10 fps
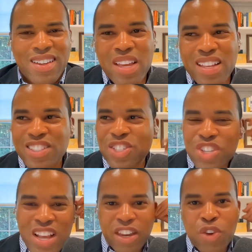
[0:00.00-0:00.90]
I mean,
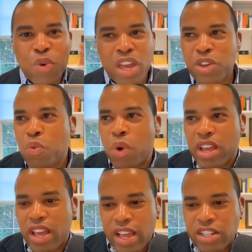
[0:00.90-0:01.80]
just you.
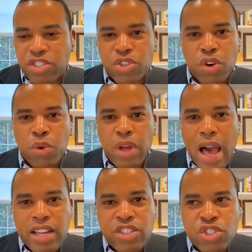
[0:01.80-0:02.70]
And
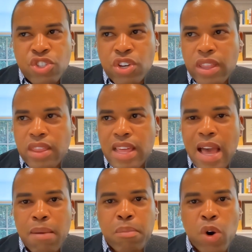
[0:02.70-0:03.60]
so I took
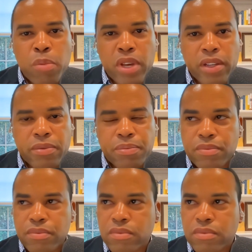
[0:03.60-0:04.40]
that moment